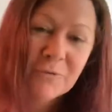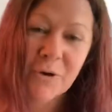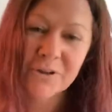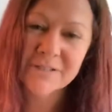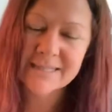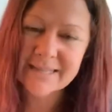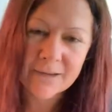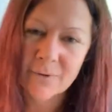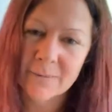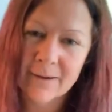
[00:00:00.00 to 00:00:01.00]
Rollers is
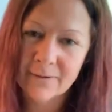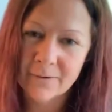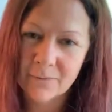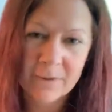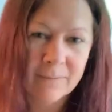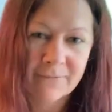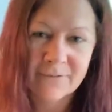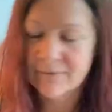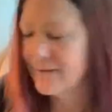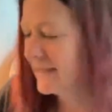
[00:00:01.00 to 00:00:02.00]
like one of my
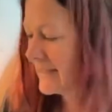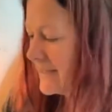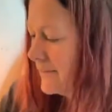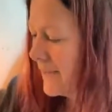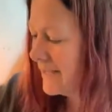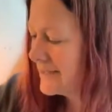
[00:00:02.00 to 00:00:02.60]
favorite things to make.